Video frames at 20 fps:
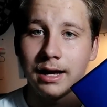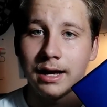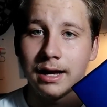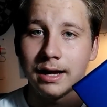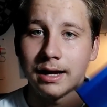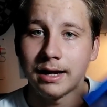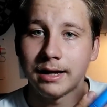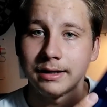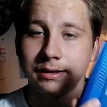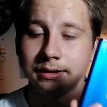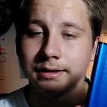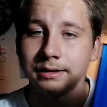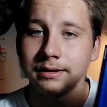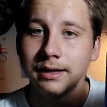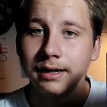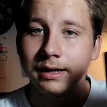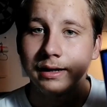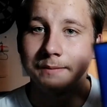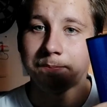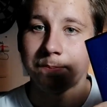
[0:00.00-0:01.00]

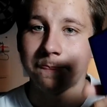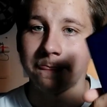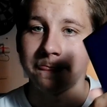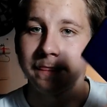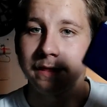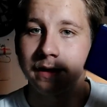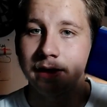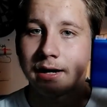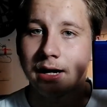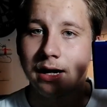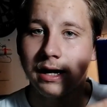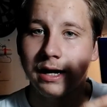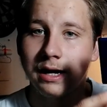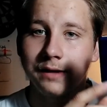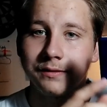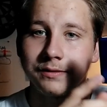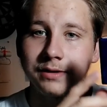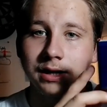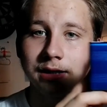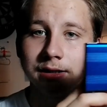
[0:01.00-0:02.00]
and yeah,
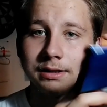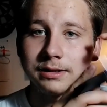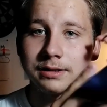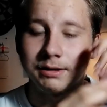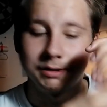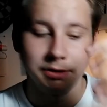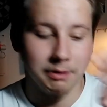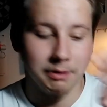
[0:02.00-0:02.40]
I've got